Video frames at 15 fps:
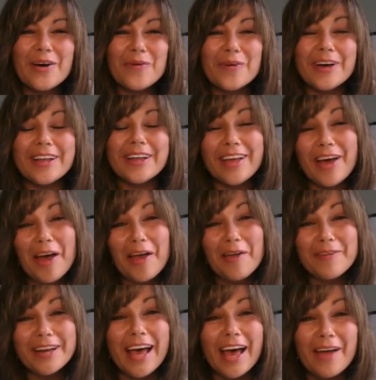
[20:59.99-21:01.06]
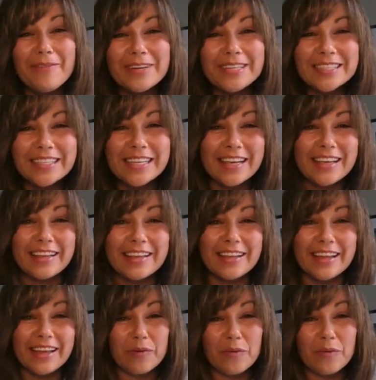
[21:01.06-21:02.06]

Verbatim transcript: Well, I mean, I would say, like,